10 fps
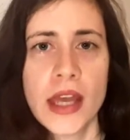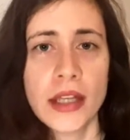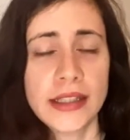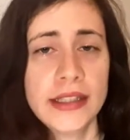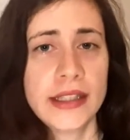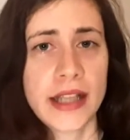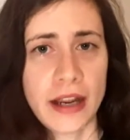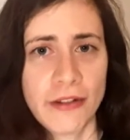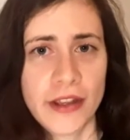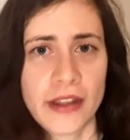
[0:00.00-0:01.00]
This is
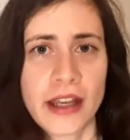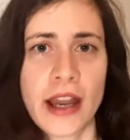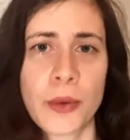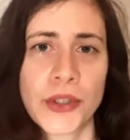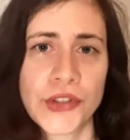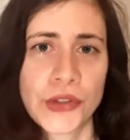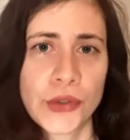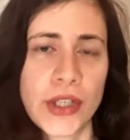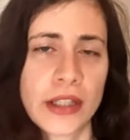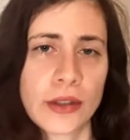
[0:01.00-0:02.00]
everything I wanted
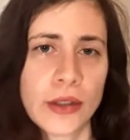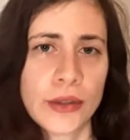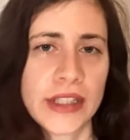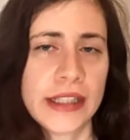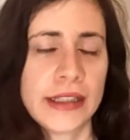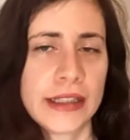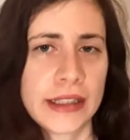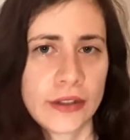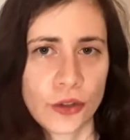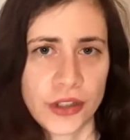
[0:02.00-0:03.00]
to include in this
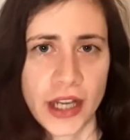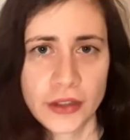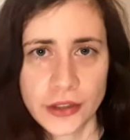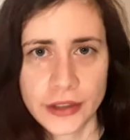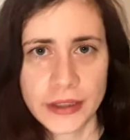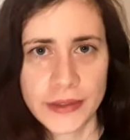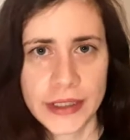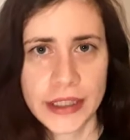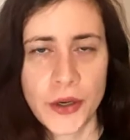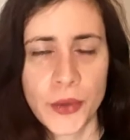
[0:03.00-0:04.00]
introductory
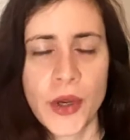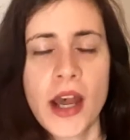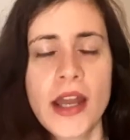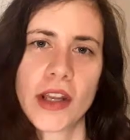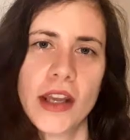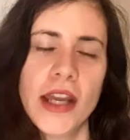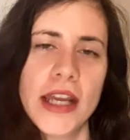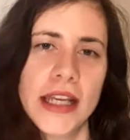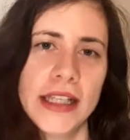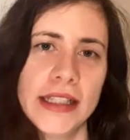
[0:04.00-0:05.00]
video.
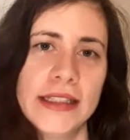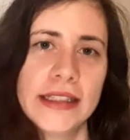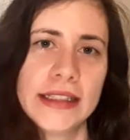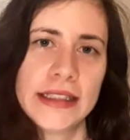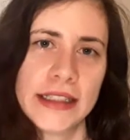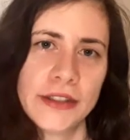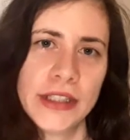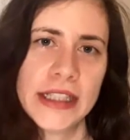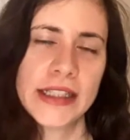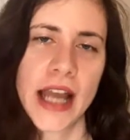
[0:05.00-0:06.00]
In this
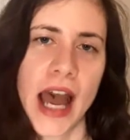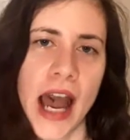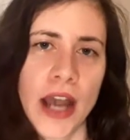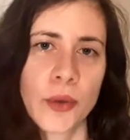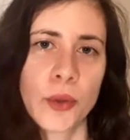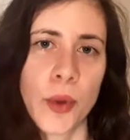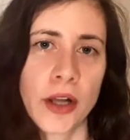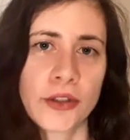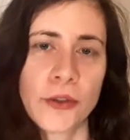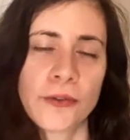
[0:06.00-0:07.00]
series, I will
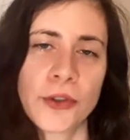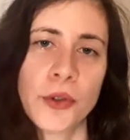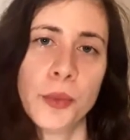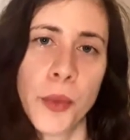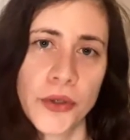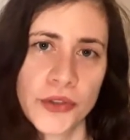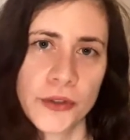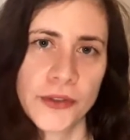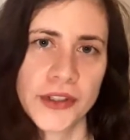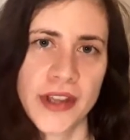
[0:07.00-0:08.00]
walk you through most
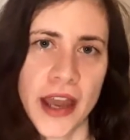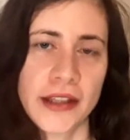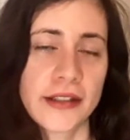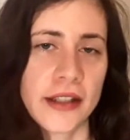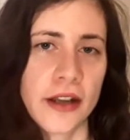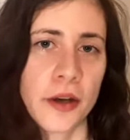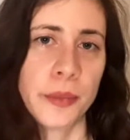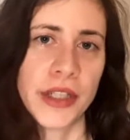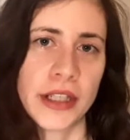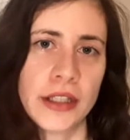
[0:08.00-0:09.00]
of the tags that are
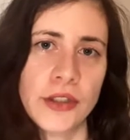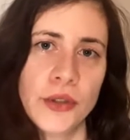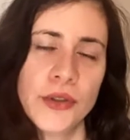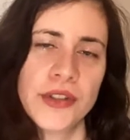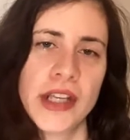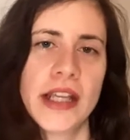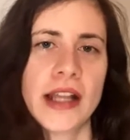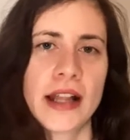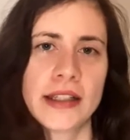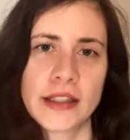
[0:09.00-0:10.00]
being used, and
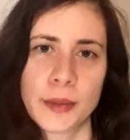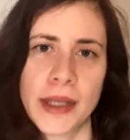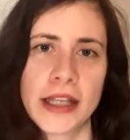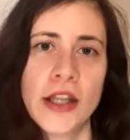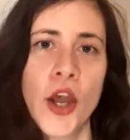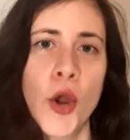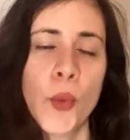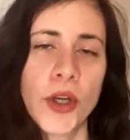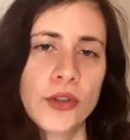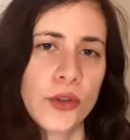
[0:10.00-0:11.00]
I'll explain
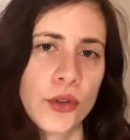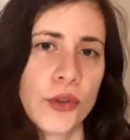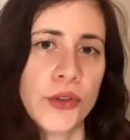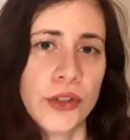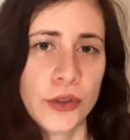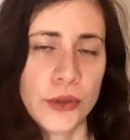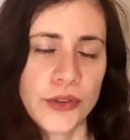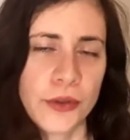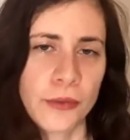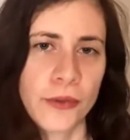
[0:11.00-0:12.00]
what you should use
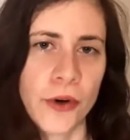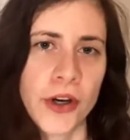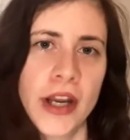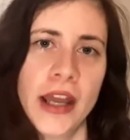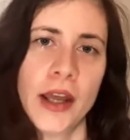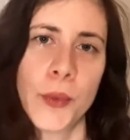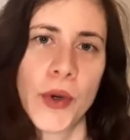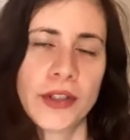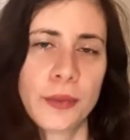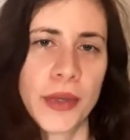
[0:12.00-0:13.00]
them for and
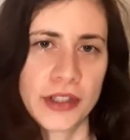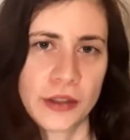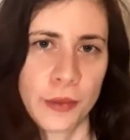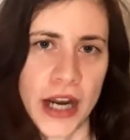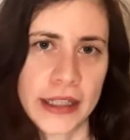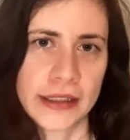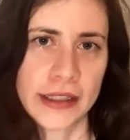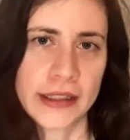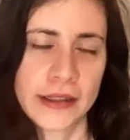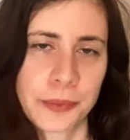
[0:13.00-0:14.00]
what's best practice.